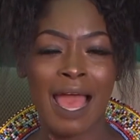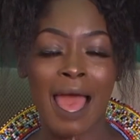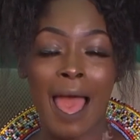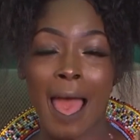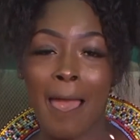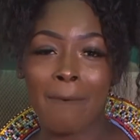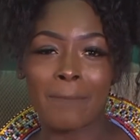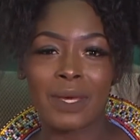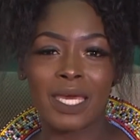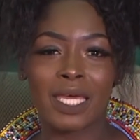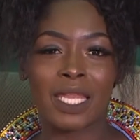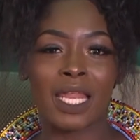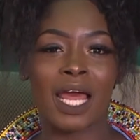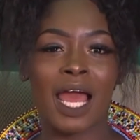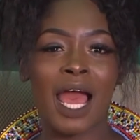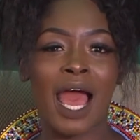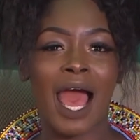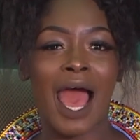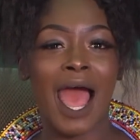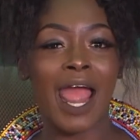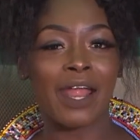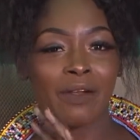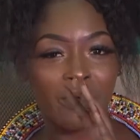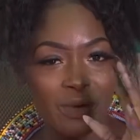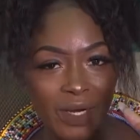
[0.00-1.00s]
I mean,
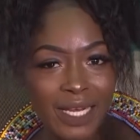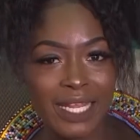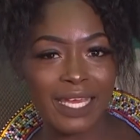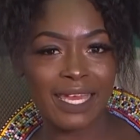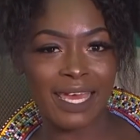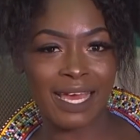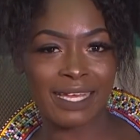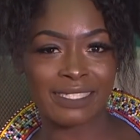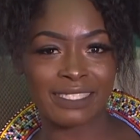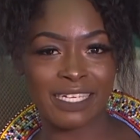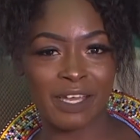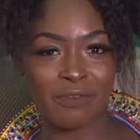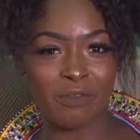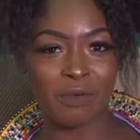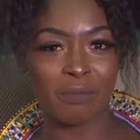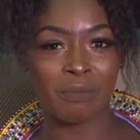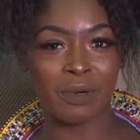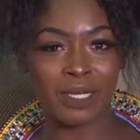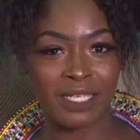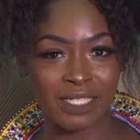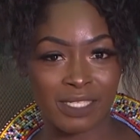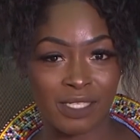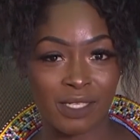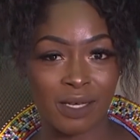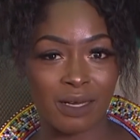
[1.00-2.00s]
I really get
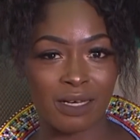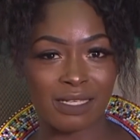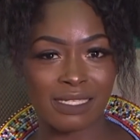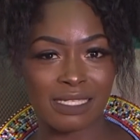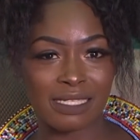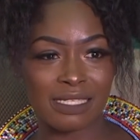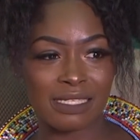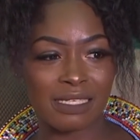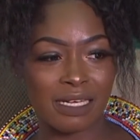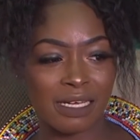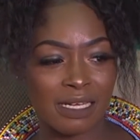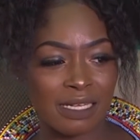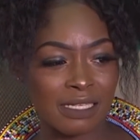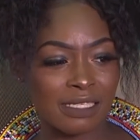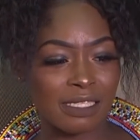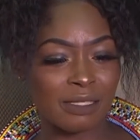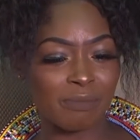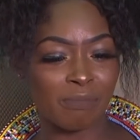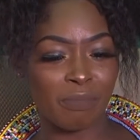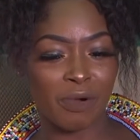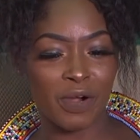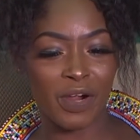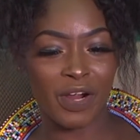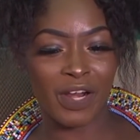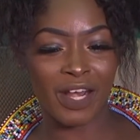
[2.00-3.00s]
everybody's concerns,
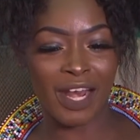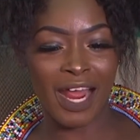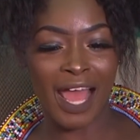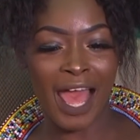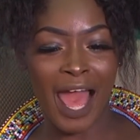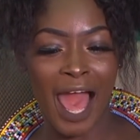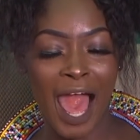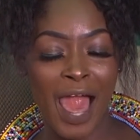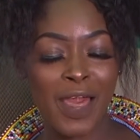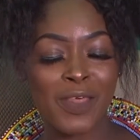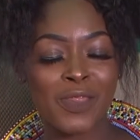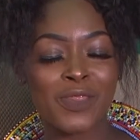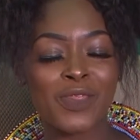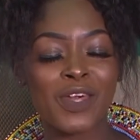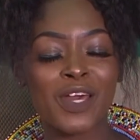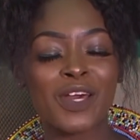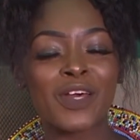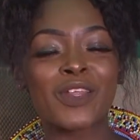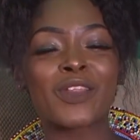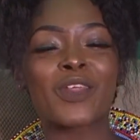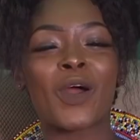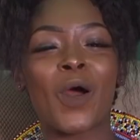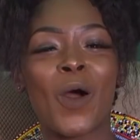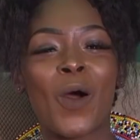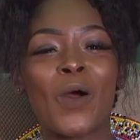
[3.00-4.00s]
but I think
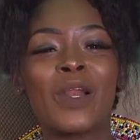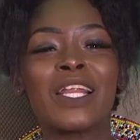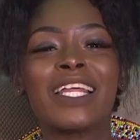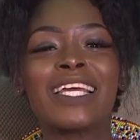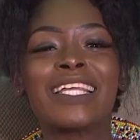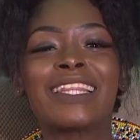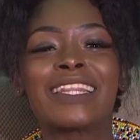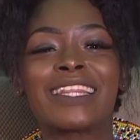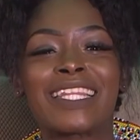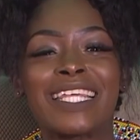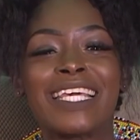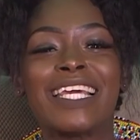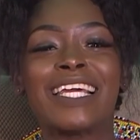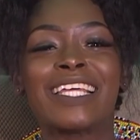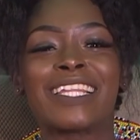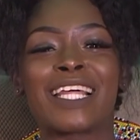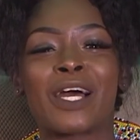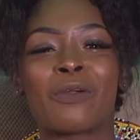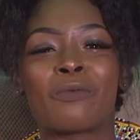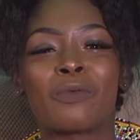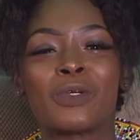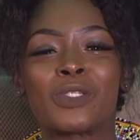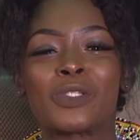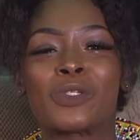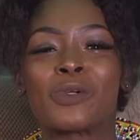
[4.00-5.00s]
the only thing
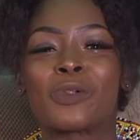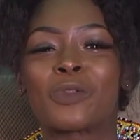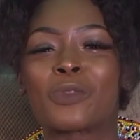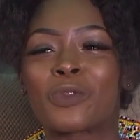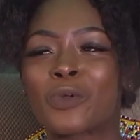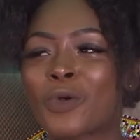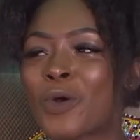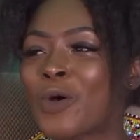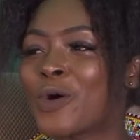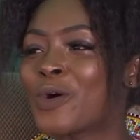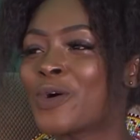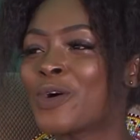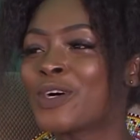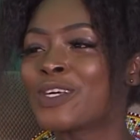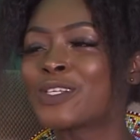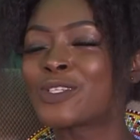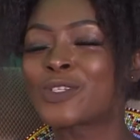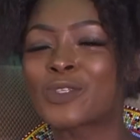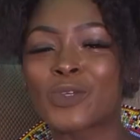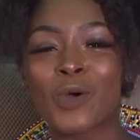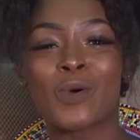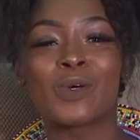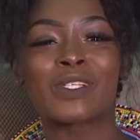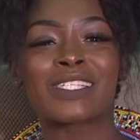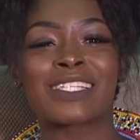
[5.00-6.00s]
that we should throw
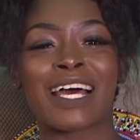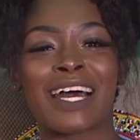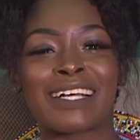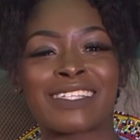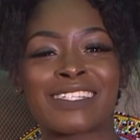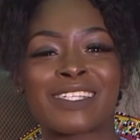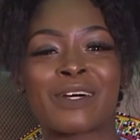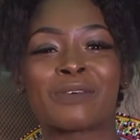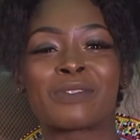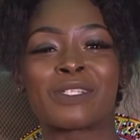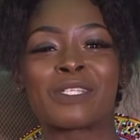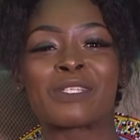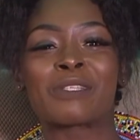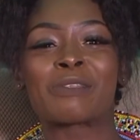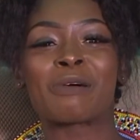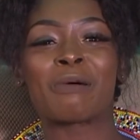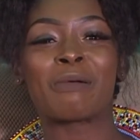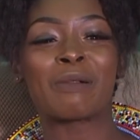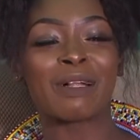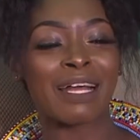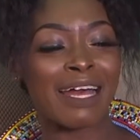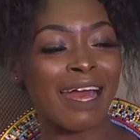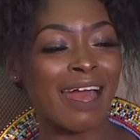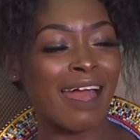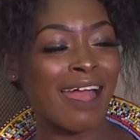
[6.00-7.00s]
stones at Sauti
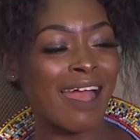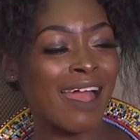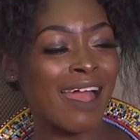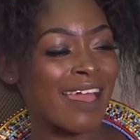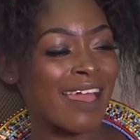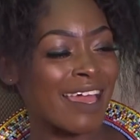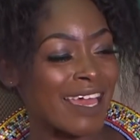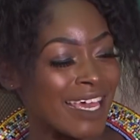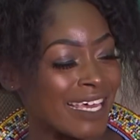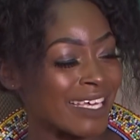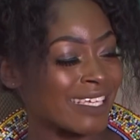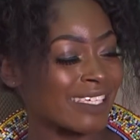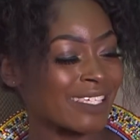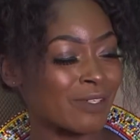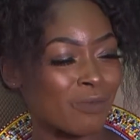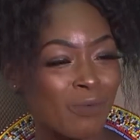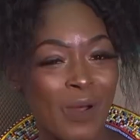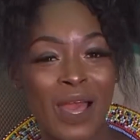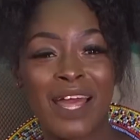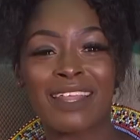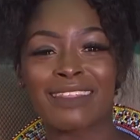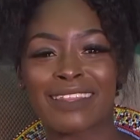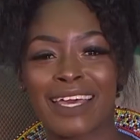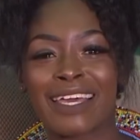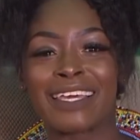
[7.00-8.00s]
Sol is
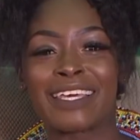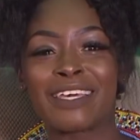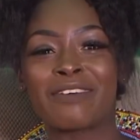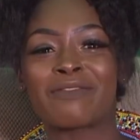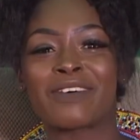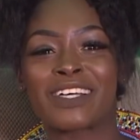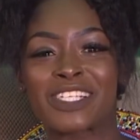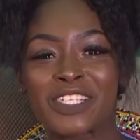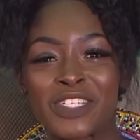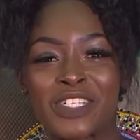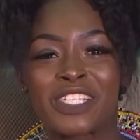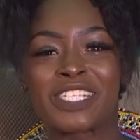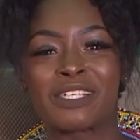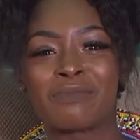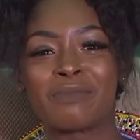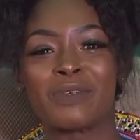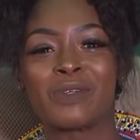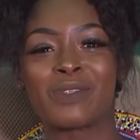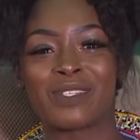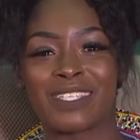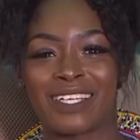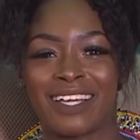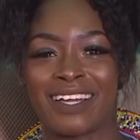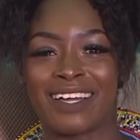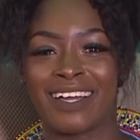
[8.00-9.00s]
when they give us shitty
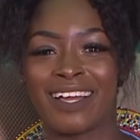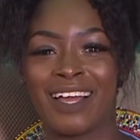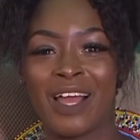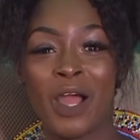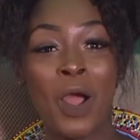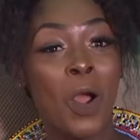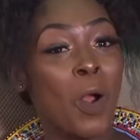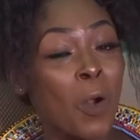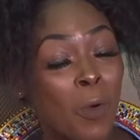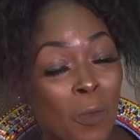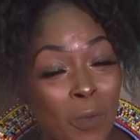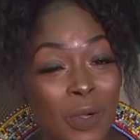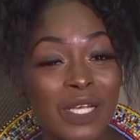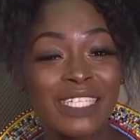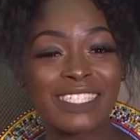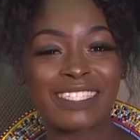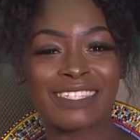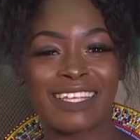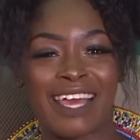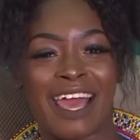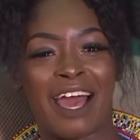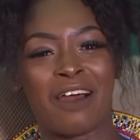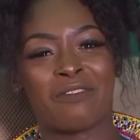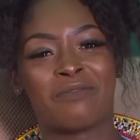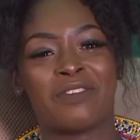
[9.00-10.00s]
music, which
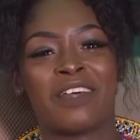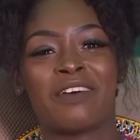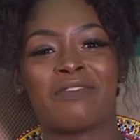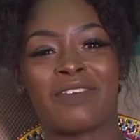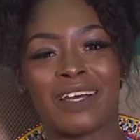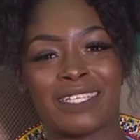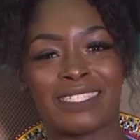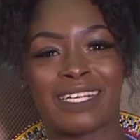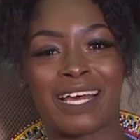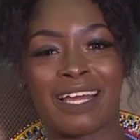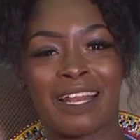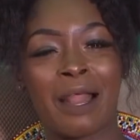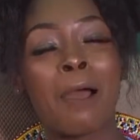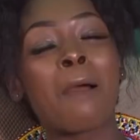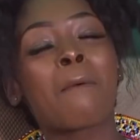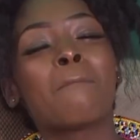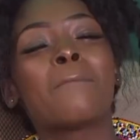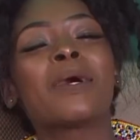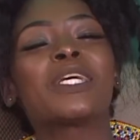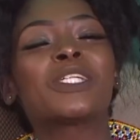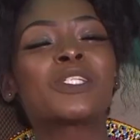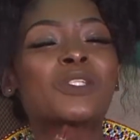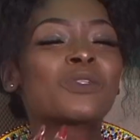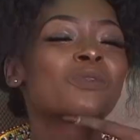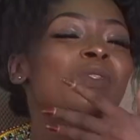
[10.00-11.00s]
they have never done.
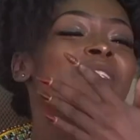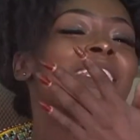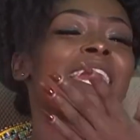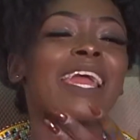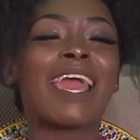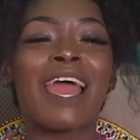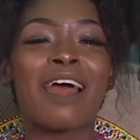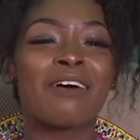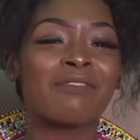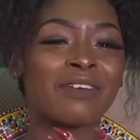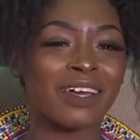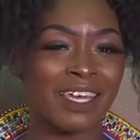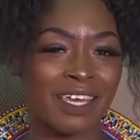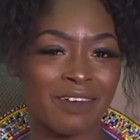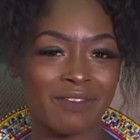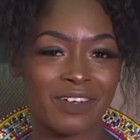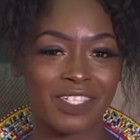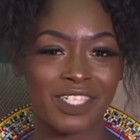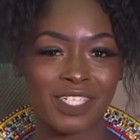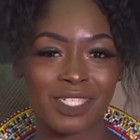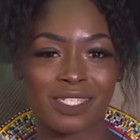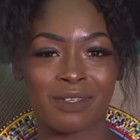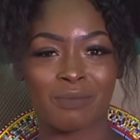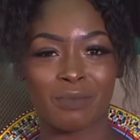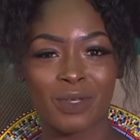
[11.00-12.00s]
But should they ever give us
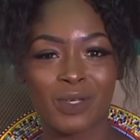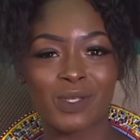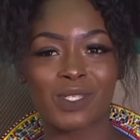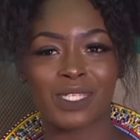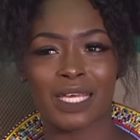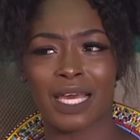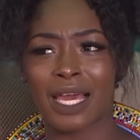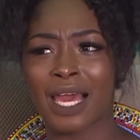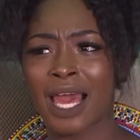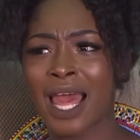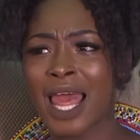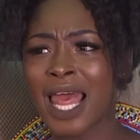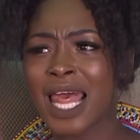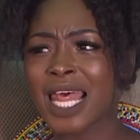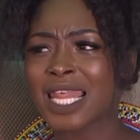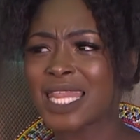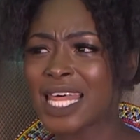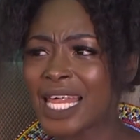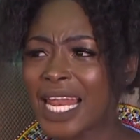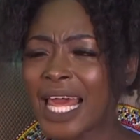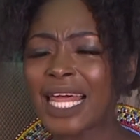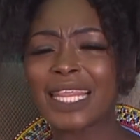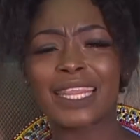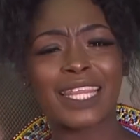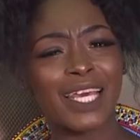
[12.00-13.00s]
shitty music,
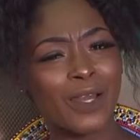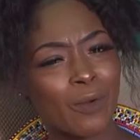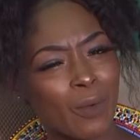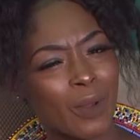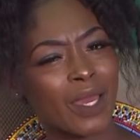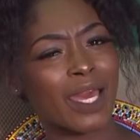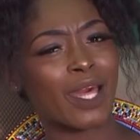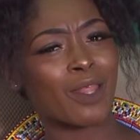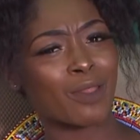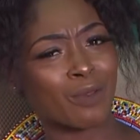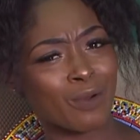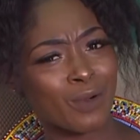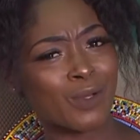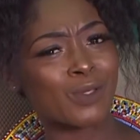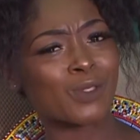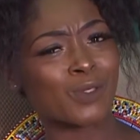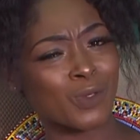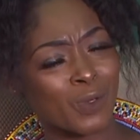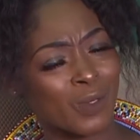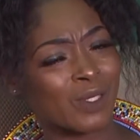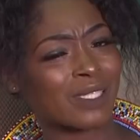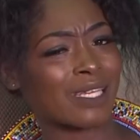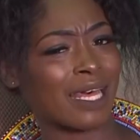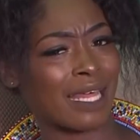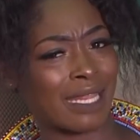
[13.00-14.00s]
then I think we can throw
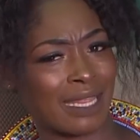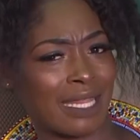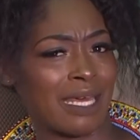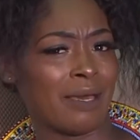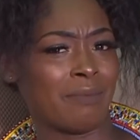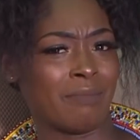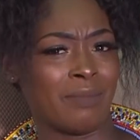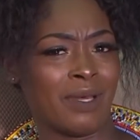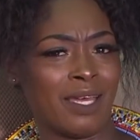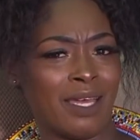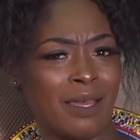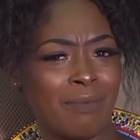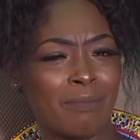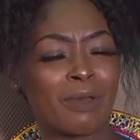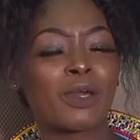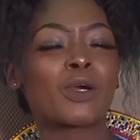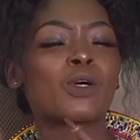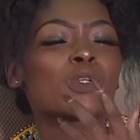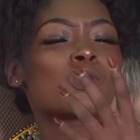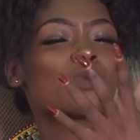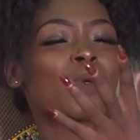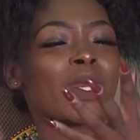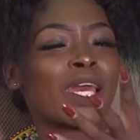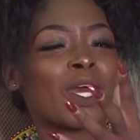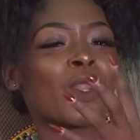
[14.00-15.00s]
stones at them,
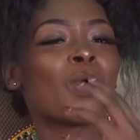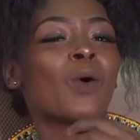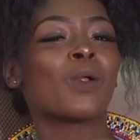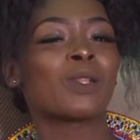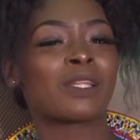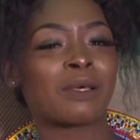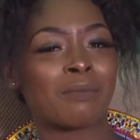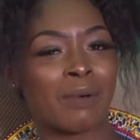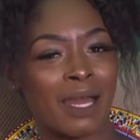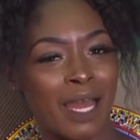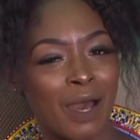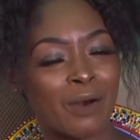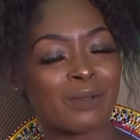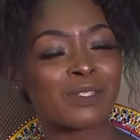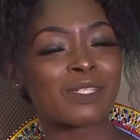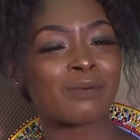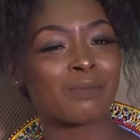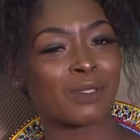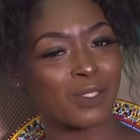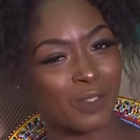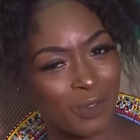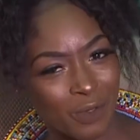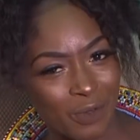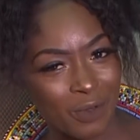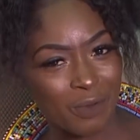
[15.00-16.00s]
because we can hold them
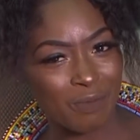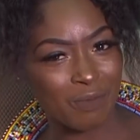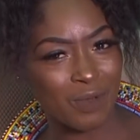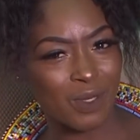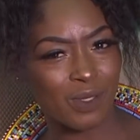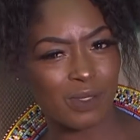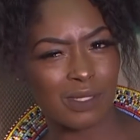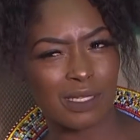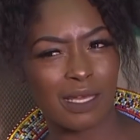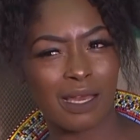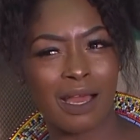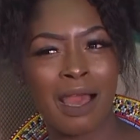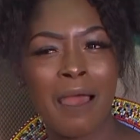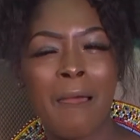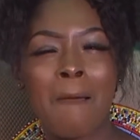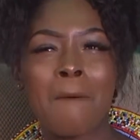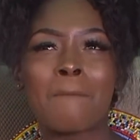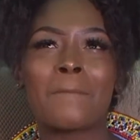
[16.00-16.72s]
accountable to good music.